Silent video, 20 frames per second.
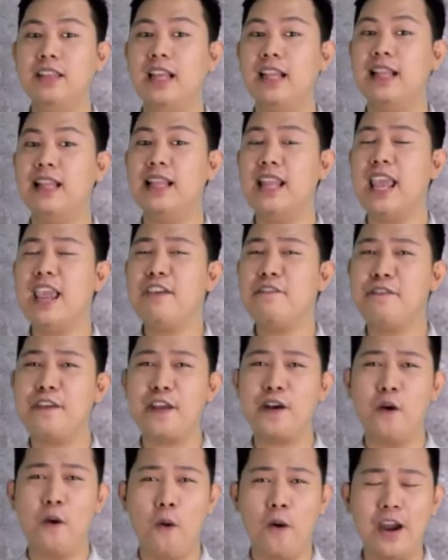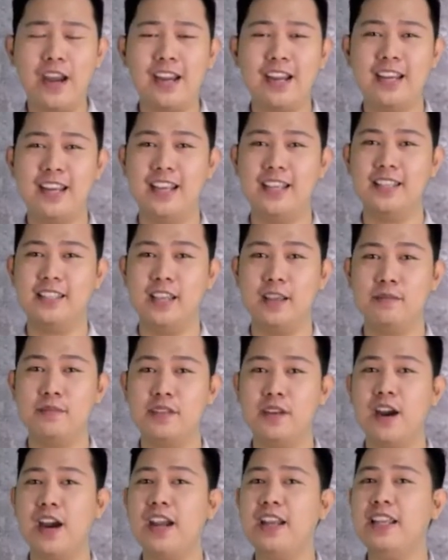that living organisms
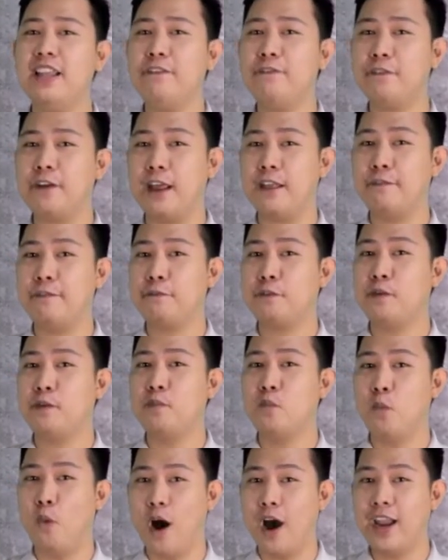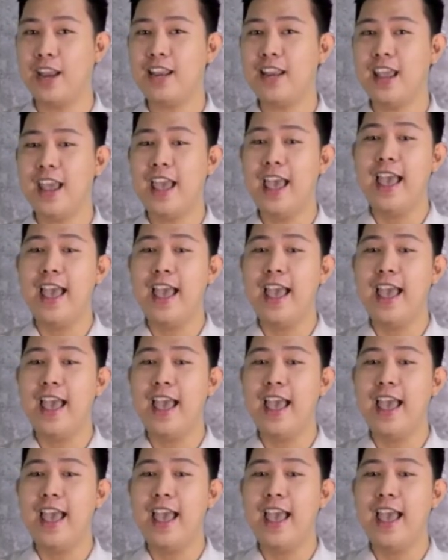are different from one